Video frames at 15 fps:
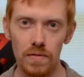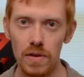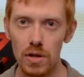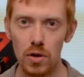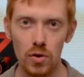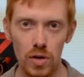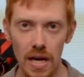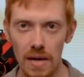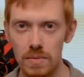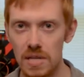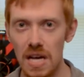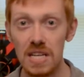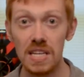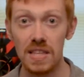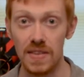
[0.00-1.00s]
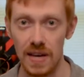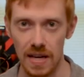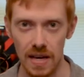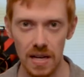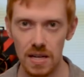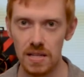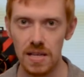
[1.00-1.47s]
video games, anything,
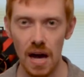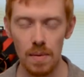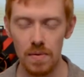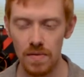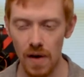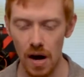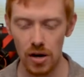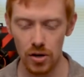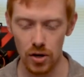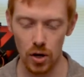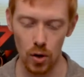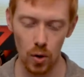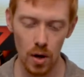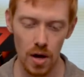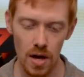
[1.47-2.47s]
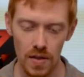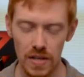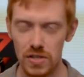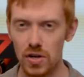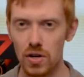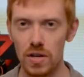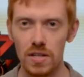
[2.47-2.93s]
any type of audio, it
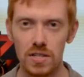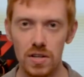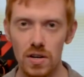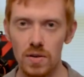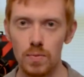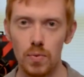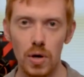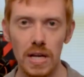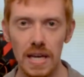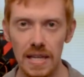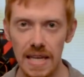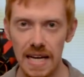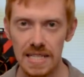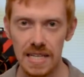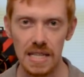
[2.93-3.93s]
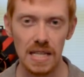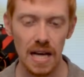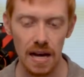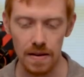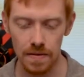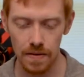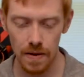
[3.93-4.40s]
started bringing that to
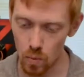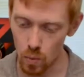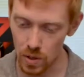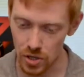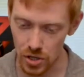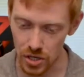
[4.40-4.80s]
life, which